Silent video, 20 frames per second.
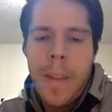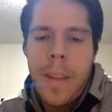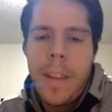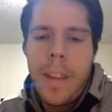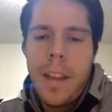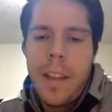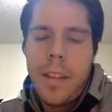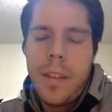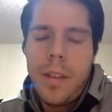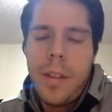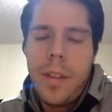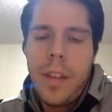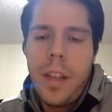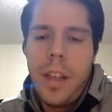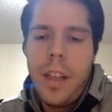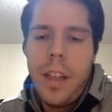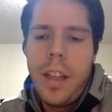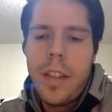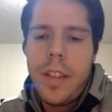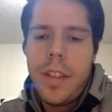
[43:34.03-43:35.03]
Thanks to the
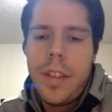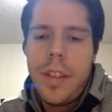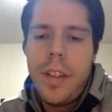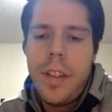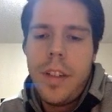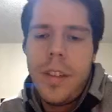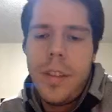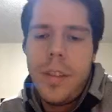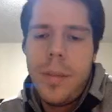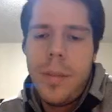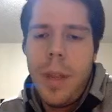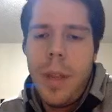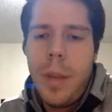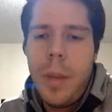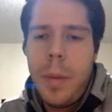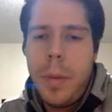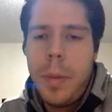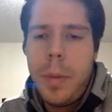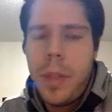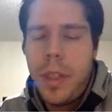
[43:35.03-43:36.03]
elixirs,
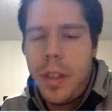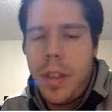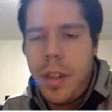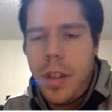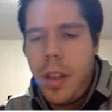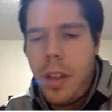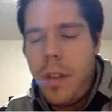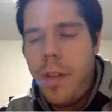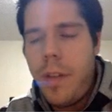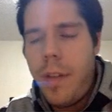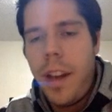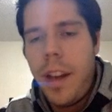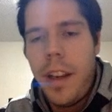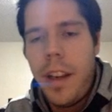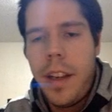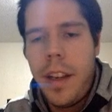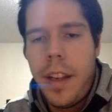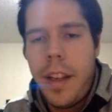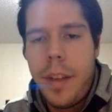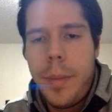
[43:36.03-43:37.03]
maybe potentially
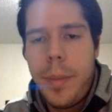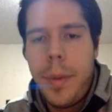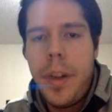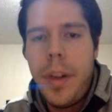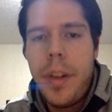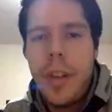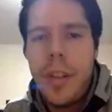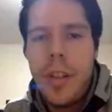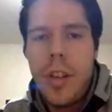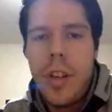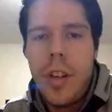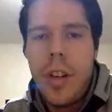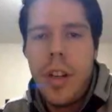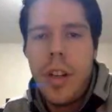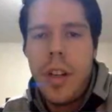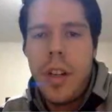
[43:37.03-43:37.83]
finding experience share.